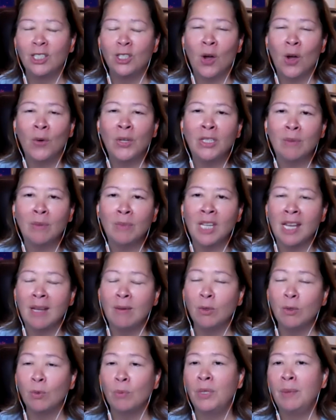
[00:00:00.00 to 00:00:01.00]
knowing
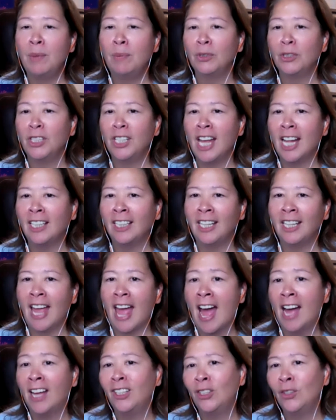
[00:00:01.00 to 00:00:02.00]
sometimes when people are yelling
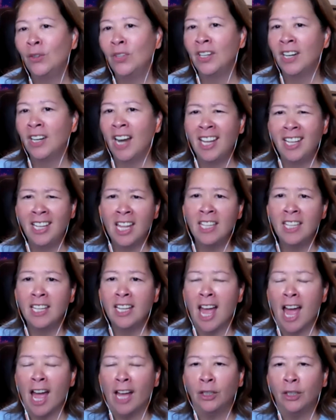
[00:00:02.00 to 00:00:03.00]
at you they're not yelling
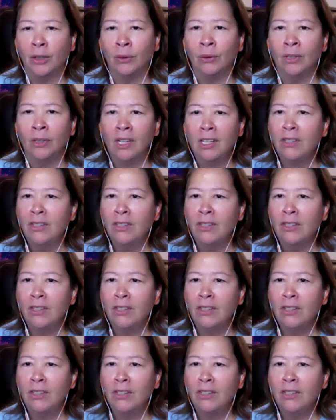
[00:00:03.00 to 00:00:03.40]
at you